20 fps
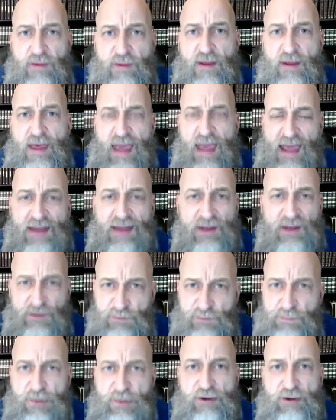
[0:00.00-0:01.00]
and
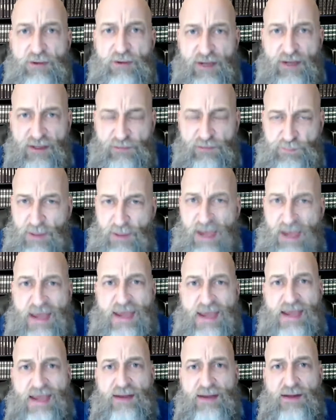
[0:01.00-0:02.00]
experienced pain,